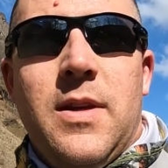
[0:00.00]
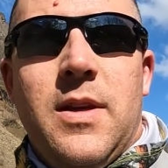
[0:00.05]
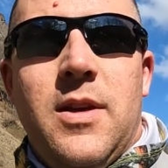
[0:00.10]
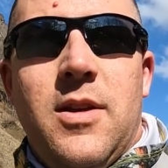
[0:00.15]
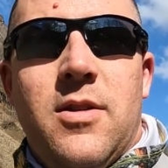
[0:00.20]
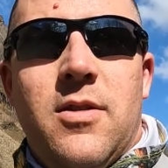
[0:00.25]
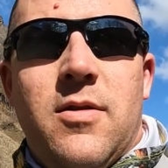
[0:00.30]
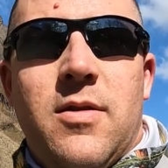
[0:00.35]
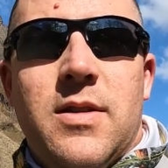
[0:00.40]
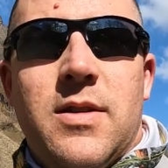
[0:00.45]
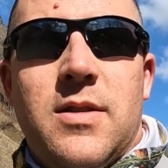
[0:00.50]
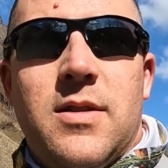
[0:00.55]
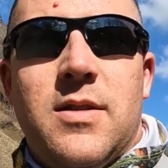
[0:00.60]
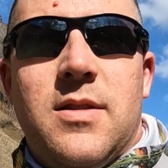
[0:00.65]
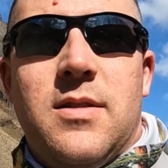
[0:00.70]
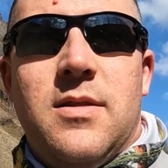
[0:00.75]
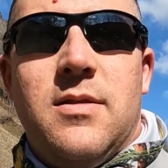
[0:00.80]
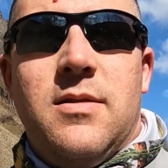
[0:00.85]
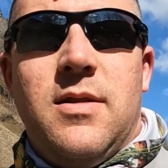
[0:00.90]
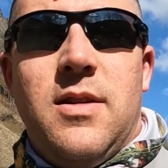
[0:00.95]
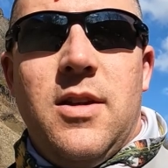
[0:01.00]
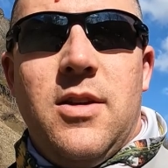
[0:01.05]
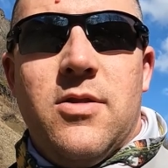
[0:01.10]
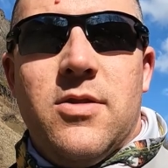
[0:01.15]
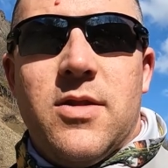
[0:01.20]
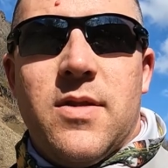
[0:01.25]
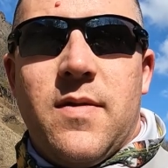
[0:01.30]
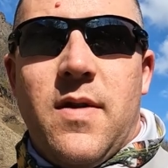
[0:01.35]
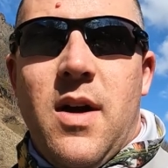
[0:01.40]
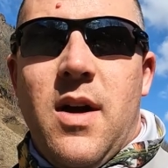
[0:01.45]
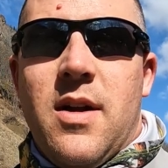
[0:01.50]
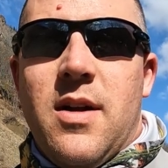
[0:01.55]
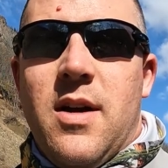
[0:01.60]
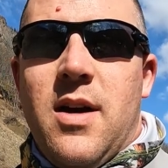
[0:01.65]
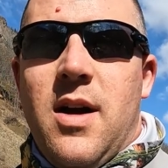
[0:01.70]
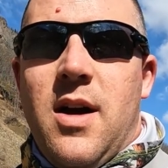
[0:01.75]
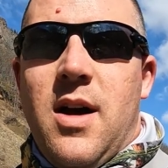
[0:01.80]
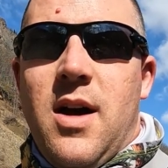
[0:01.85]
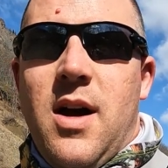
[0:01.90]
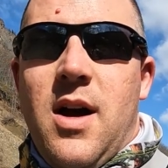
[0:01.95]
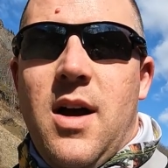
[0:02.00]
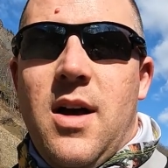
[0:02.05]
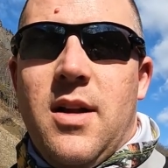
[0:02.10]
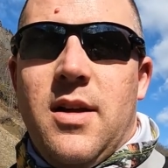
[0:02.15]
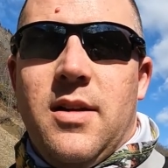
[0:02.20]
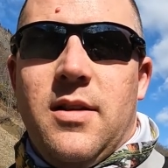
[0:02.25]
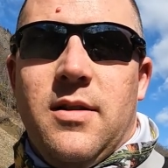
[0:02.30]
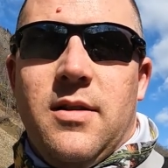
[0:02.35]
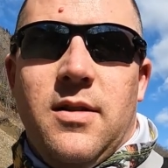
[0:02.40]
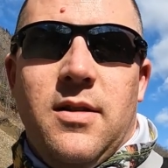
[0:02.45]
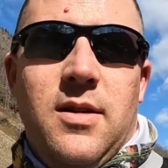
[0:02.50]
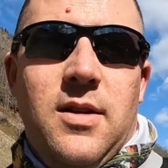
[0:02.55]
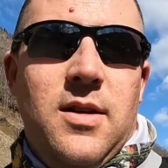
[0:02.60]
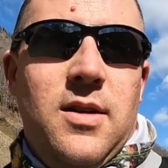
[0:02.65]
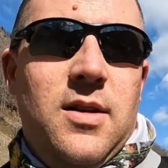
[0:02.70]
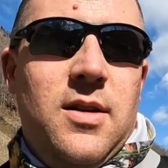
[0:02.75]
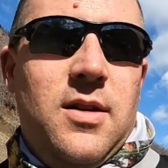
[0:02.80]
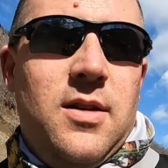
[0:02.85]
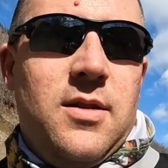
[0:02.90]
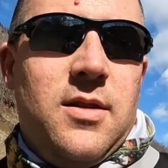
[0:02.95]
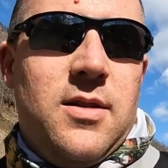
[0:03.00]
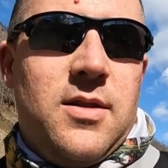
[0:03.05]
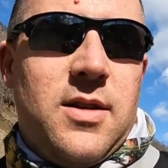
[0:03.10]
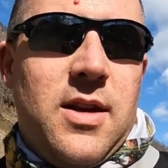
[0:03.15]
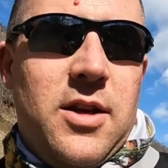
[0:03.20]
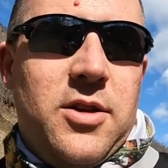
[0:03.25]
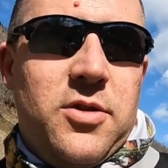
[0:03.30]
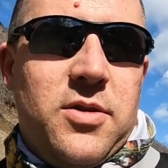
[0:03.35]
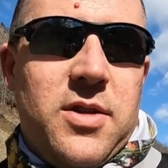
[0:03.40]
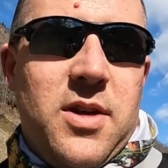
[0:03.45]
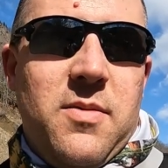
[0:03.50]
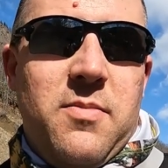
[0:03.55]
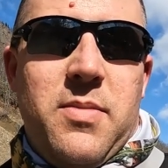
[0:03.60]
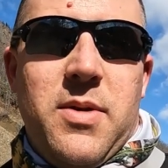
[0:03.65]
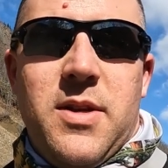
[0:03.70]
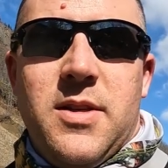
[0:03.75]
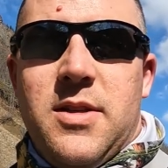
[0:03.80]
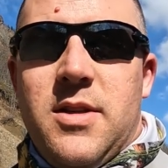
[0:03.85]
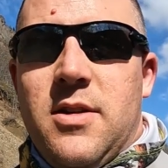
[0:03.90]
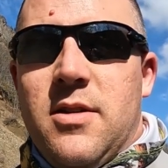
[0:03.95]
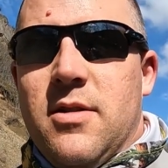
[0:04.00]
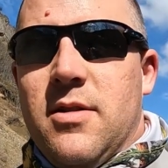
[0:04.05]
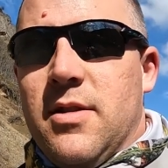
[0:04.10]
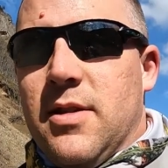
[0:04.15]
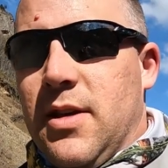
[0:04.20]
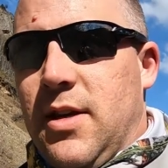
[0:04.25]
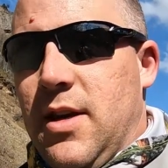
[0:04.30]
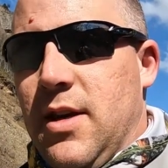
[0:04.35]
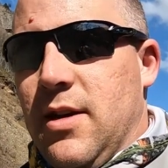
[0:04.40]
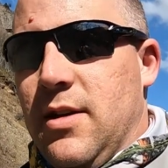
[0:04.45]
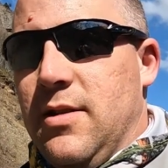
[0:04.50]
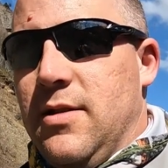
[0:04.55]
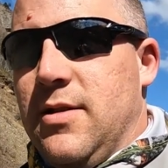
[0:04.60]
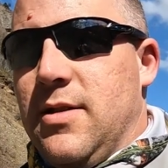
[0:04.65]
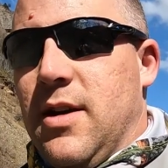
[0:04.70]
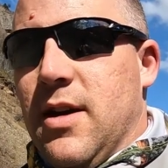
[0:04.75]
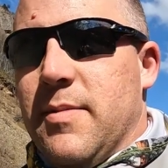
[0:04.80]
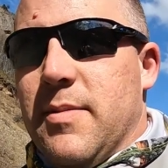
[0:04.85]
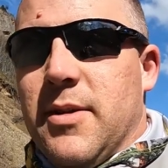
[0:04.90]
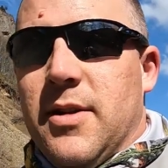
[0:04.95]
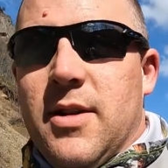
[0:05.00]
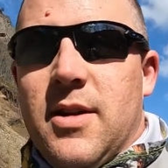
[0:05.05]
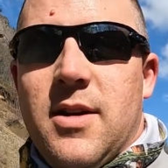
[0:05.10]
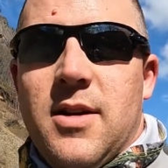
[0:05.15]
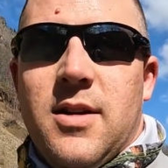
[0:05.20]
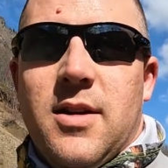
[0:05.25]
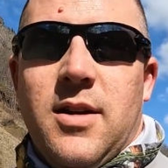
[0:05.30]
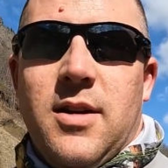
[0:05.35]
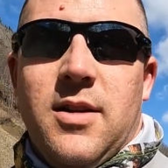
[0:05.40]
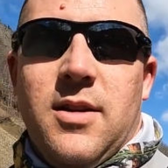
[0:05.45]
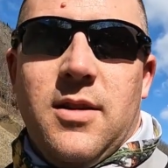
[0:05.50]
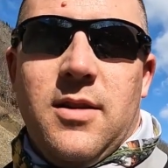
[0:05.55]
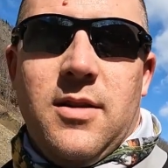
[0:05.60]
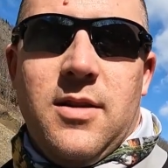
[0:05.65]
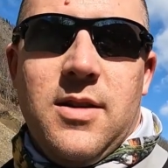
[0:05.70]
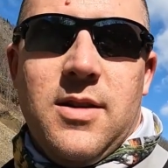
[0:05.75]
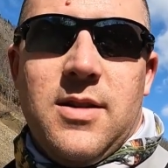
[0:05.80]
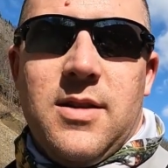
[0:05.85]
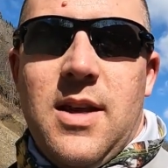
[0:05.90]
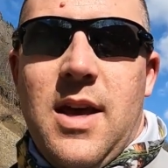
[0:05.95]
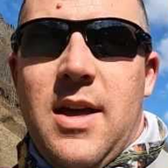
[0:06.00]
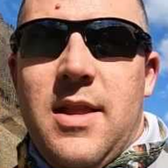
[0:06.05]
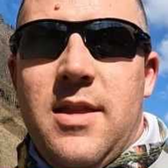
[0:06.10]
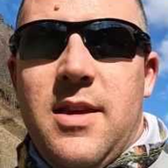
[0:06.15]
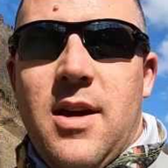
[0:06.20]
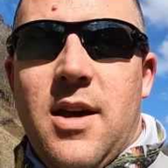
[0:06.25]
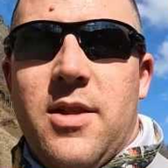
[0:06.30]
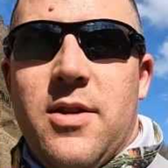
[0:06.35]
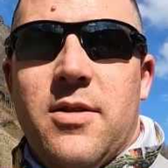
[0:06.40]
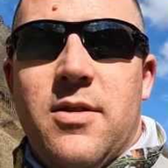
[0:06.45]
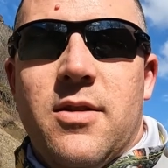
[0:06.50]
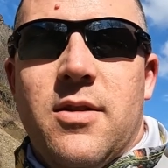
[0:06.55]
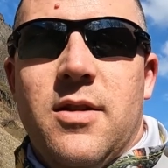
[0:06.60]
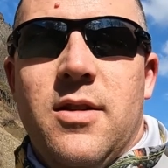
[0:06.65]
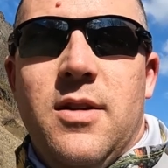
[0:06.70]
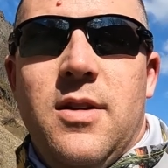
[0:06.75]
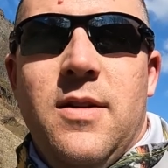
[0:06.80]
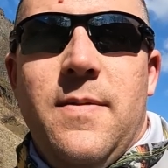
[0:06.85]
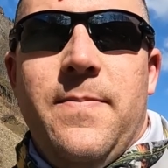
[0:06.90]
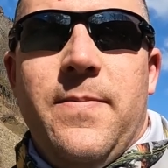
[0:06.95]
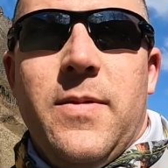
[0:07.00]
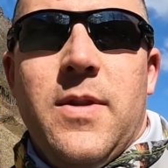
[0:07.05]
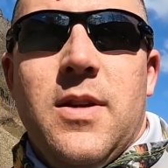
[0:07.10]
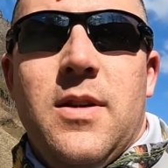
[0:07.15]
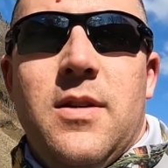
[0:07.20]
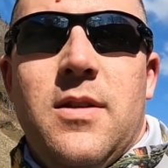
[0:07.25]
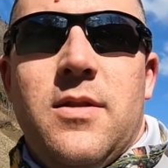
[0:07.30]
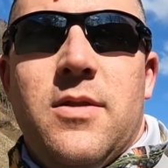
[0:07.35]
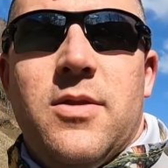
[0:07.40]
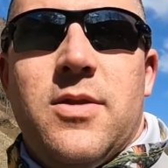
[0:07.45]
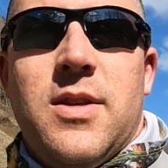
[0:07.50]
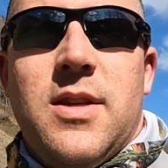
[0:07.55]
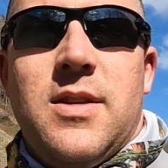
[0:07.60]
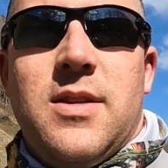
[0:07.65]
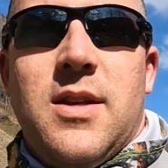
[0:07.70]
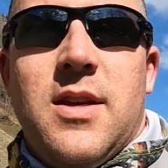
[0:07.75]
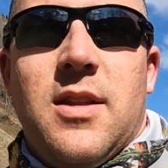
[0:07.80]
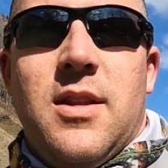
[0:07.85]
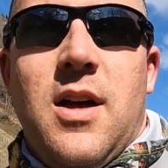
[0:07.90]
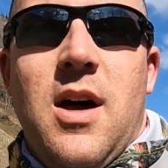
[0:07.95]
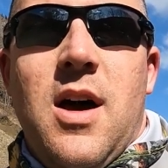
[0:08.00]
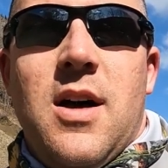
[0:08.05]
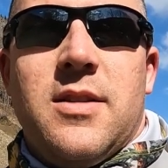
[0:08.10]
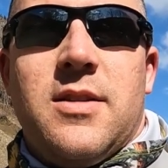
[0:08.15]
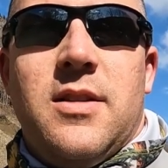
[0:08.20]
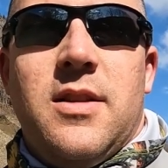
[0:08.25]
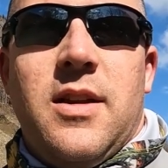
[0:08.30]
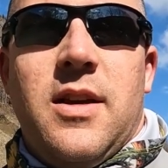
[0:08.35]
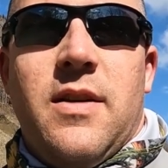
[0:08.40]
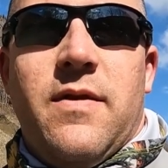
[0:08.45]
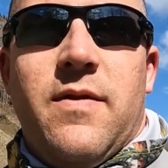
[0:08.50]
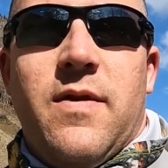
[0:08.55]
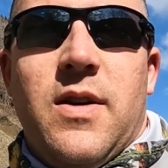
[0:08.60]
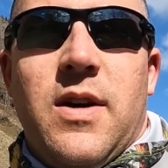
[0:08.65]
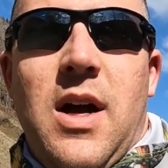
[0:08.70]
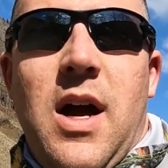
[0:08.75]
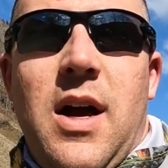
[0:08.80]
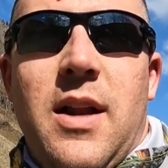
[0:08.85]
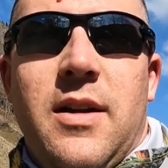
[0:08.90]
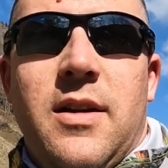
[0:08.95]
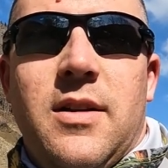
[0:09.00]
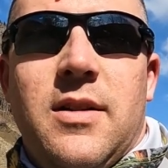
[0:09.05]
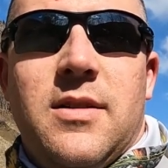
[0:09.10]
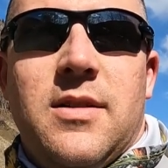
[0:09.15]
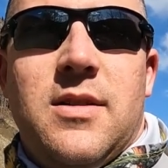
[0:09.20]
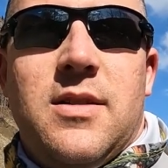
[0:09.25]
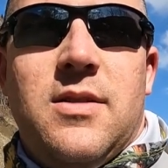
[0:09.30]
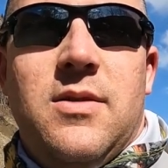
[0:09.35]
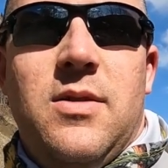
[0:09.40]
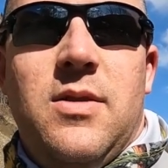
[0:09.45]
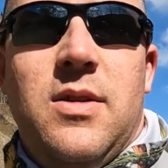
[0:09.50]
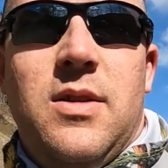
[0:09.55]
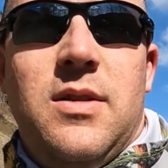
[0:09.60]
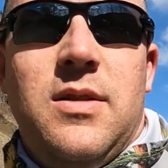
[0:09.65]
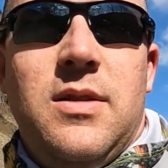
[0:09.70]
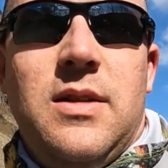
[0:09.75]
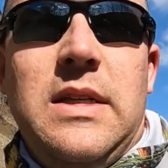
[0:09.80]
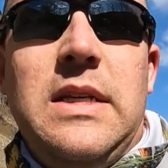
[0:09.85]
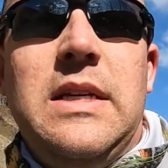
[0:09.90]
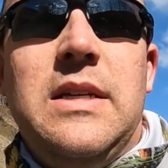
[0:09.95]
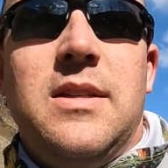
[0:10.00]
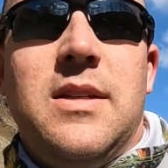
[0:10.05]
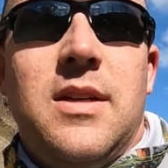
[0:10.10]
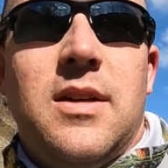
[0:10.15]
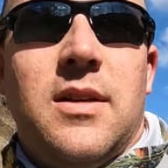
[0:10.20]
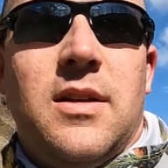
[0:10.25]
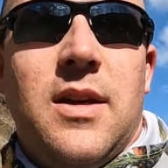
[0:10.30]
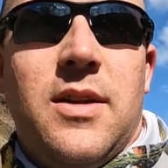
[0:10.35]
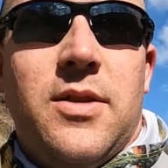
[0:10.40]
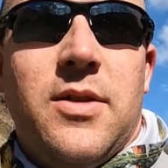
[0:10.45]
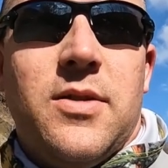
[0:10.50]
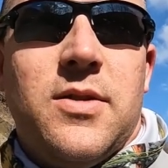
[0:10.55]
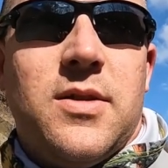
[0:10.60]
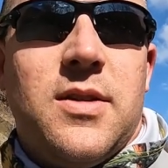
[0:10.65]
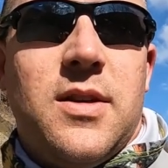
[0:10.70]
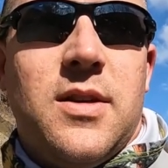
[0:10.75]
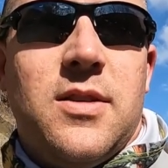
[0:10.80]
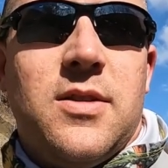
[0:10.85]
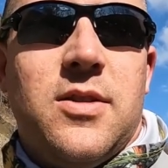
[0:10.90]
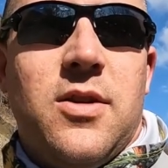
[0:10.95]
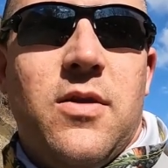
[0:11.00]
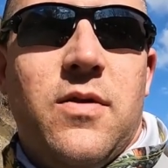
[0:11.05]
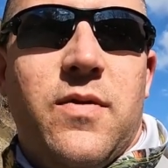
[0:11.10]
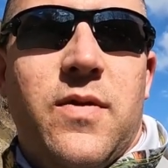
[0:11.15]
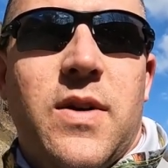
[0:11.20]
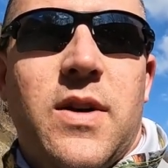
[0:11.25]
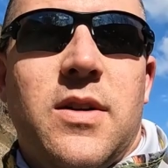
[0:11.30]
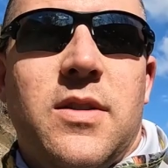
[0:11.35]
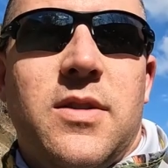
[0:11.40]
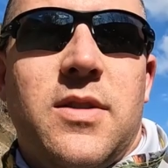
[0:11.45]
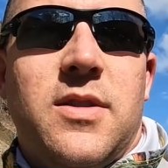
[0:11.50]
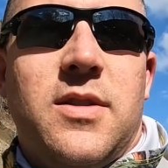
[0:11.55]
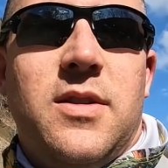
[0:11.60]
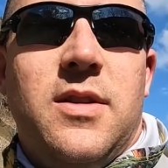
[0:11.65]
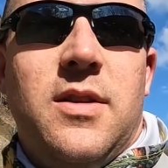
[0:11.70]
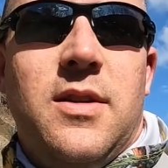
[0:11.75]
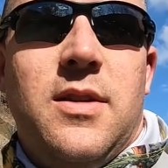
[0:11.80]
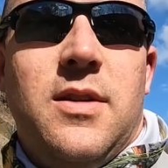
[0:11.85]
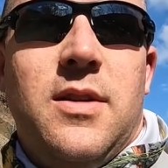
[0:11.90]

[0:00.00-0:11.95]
you know, as the years have gone on and the schedules get busier and the kids come along and this, that, and the other, those things get lost and they get forgotten, and it's easy to let those things go first.